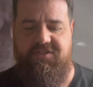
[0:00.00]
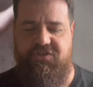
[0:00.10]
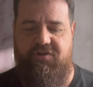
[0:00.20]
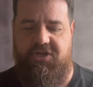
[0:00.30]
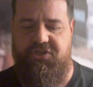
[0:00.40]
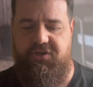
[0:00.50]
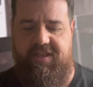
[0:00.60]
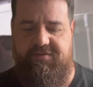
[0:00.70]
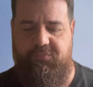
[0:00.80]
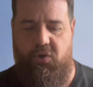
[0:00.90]
structure
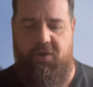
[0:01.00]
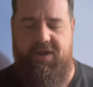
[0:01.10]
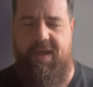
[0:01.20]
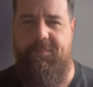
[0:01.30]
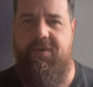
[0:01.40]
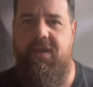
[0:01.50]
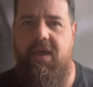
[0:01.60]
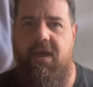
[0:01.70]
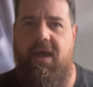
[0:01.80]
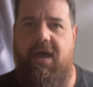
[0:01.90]
that's broken up
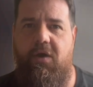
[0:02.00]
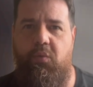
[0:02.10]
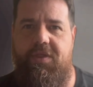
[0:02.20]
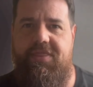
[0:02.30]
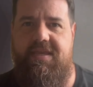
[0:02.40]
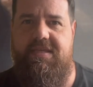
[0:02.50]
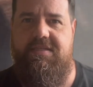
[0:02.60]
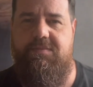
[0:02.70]
with these